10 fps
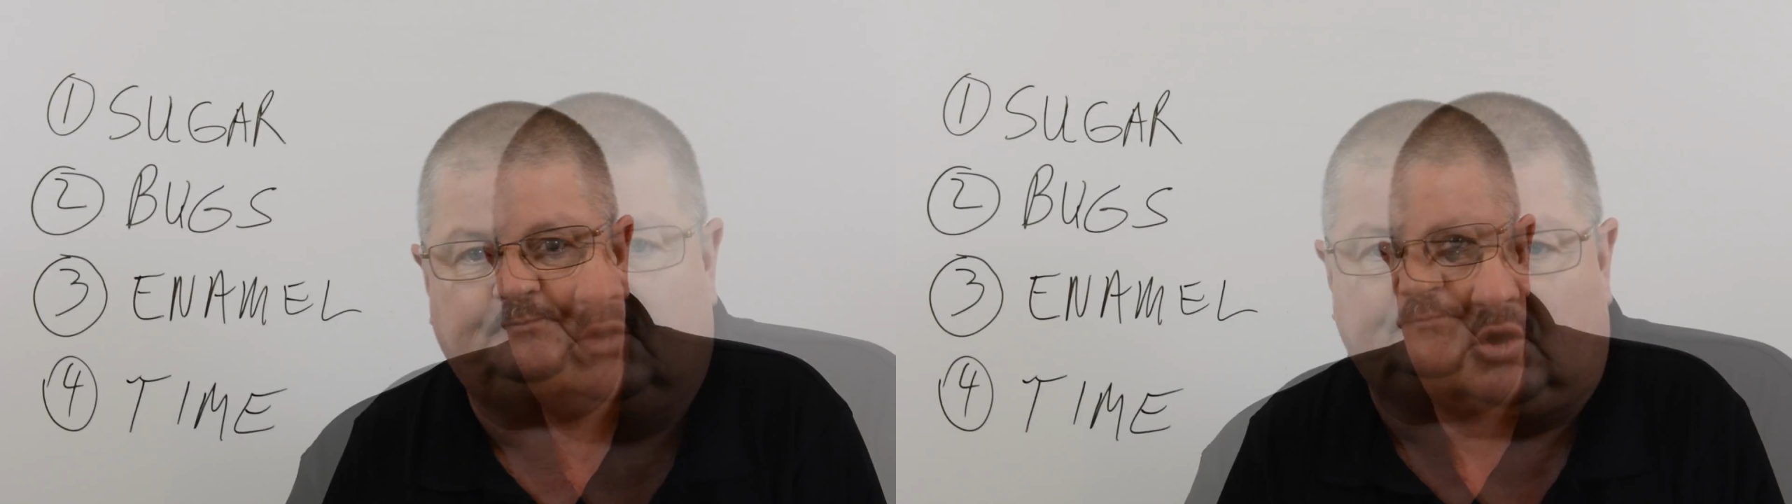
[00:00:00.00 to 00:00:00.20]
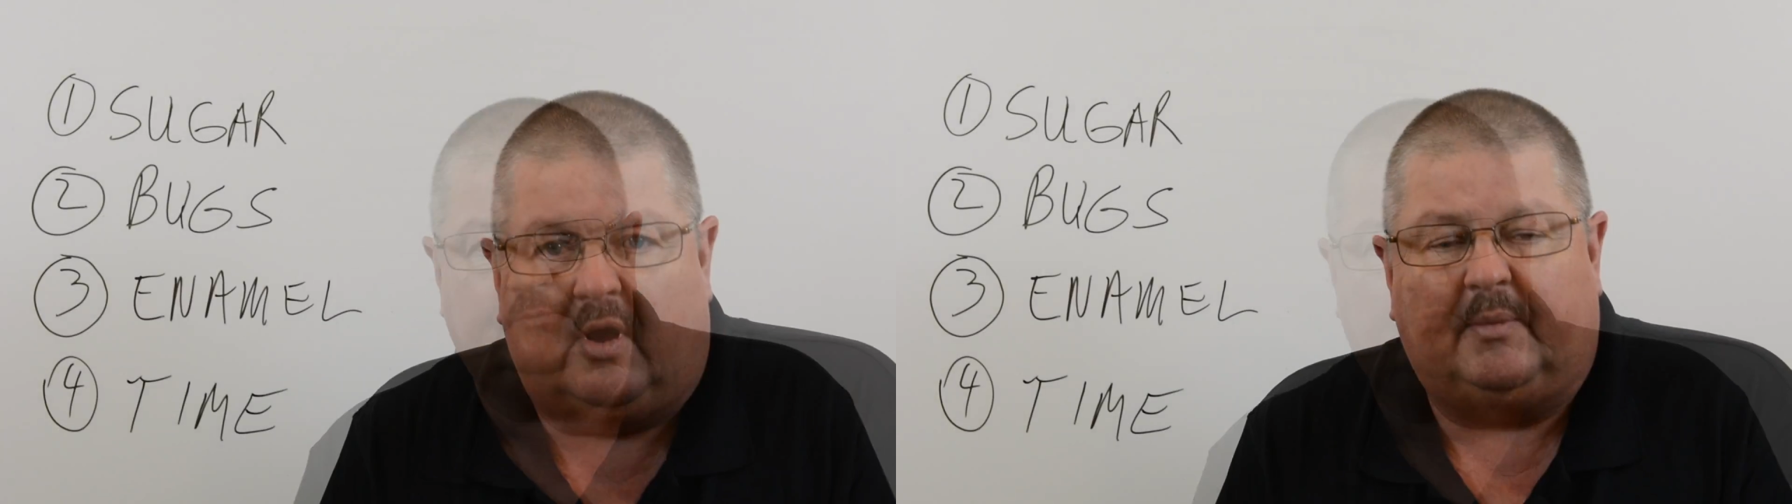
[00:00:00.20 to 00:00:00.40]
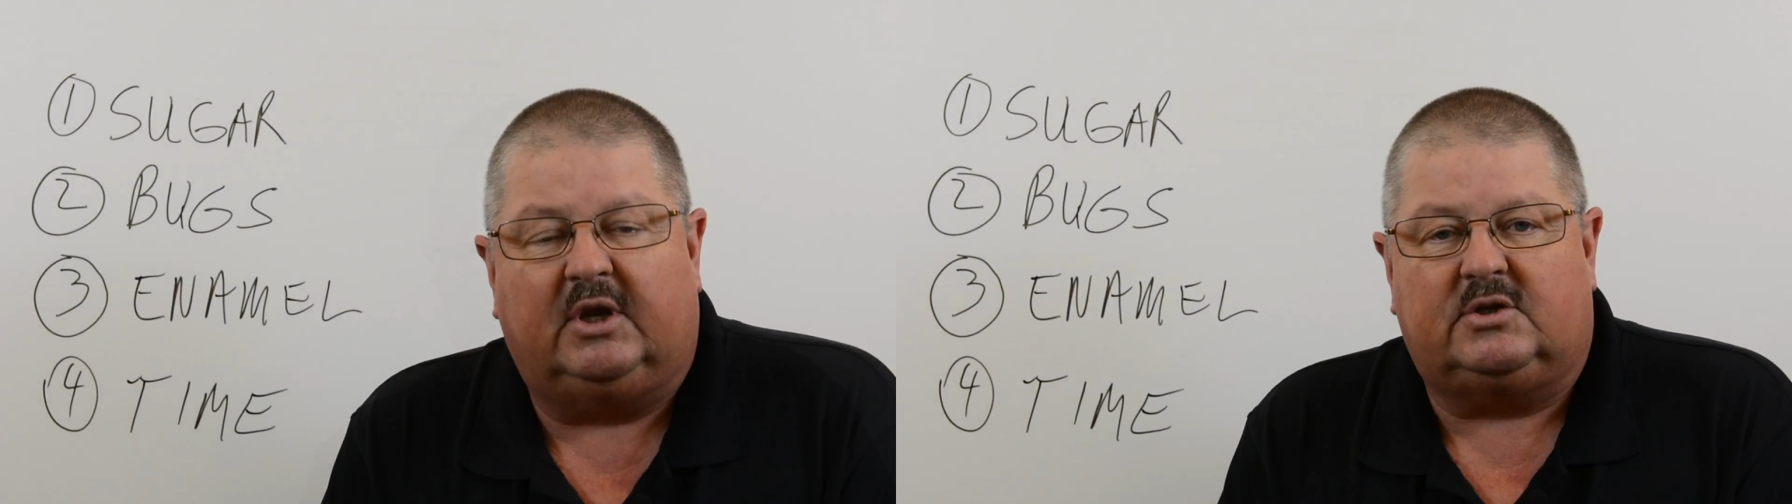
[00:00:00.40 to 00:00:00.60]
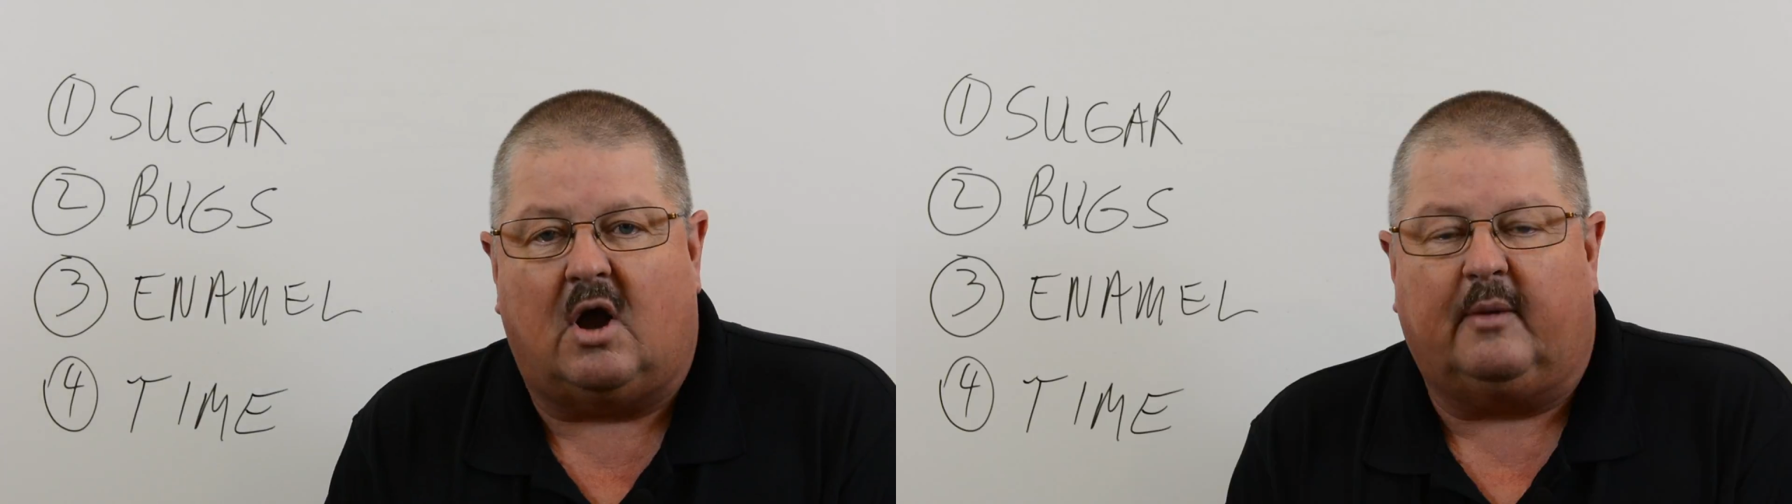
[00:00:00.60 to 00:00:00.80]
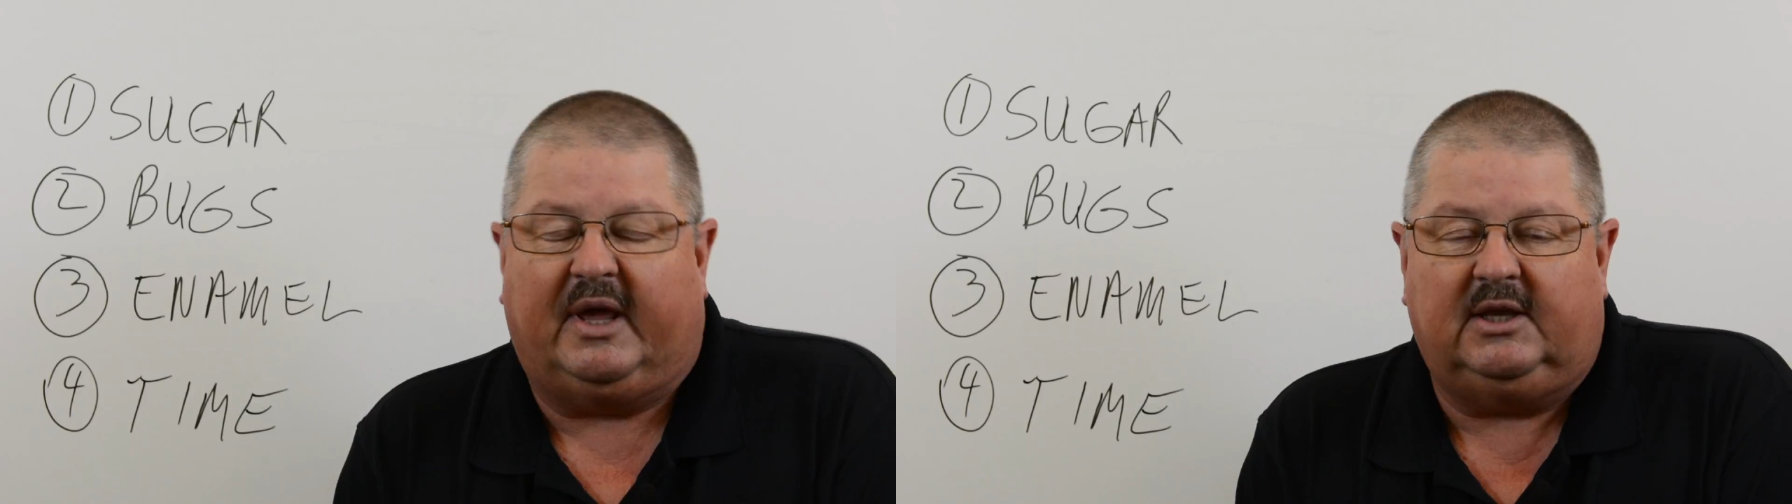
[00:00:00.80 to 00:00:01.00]
So I'm going to
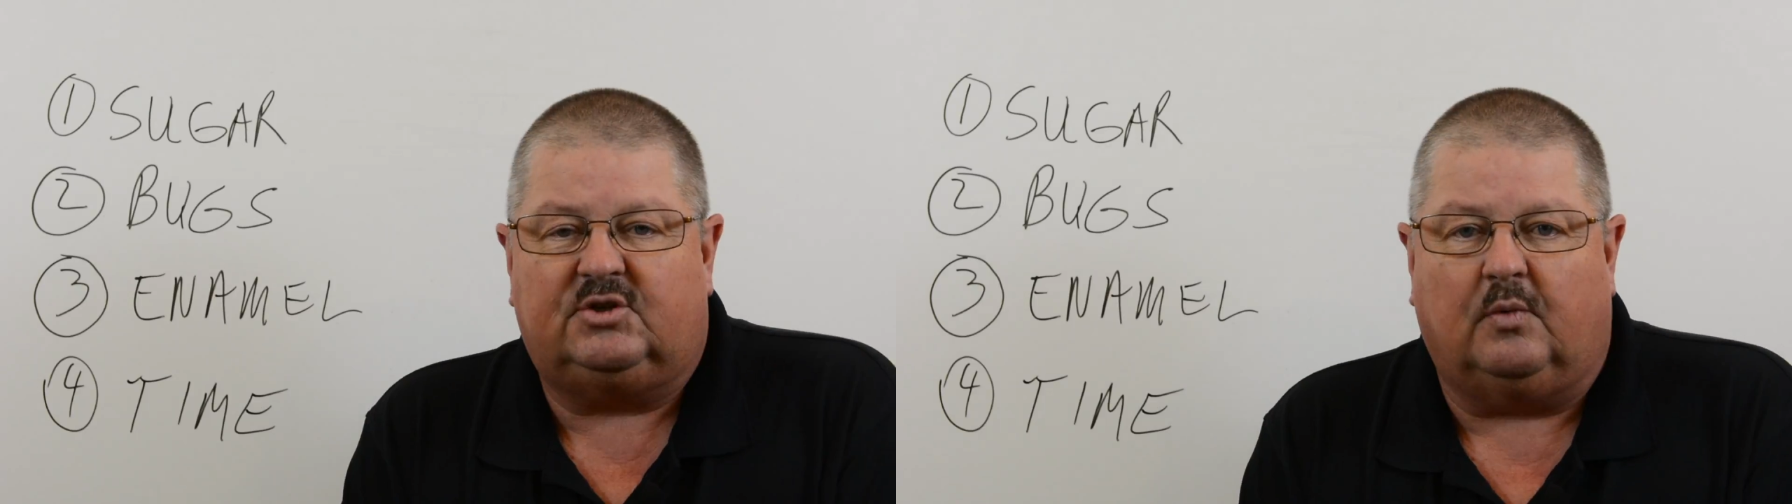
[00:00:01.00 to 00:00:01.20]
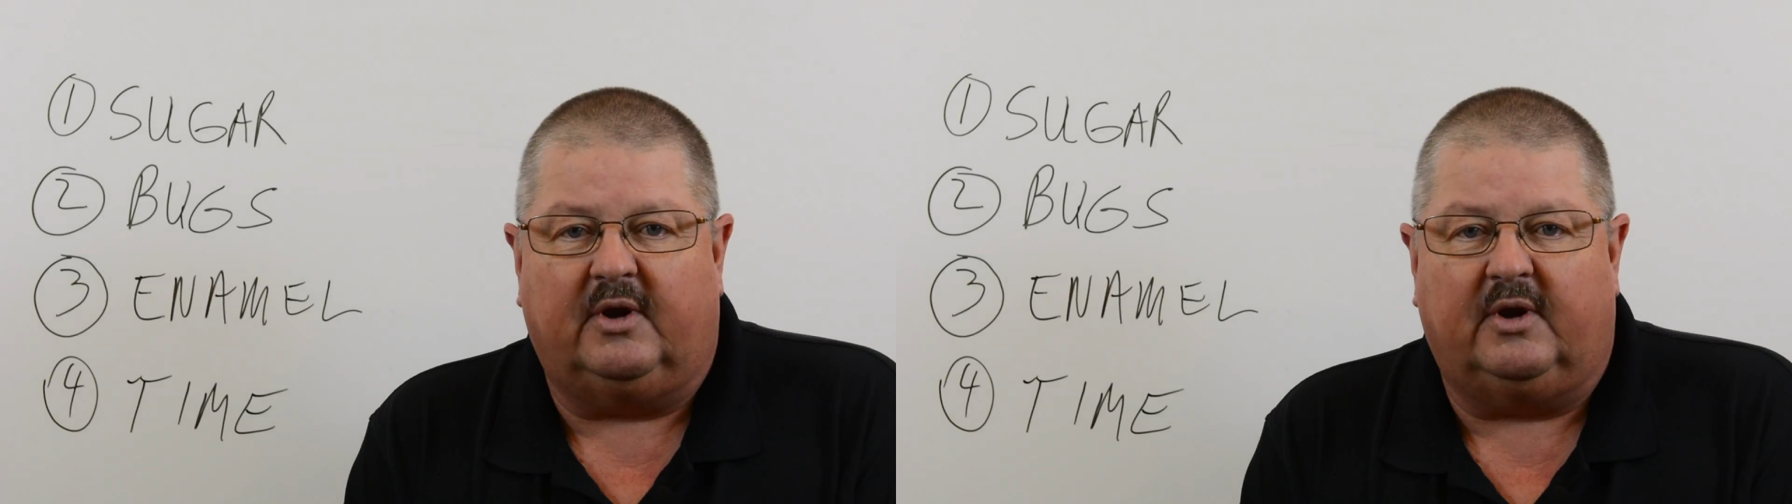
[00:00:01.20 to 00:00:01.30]
talk about each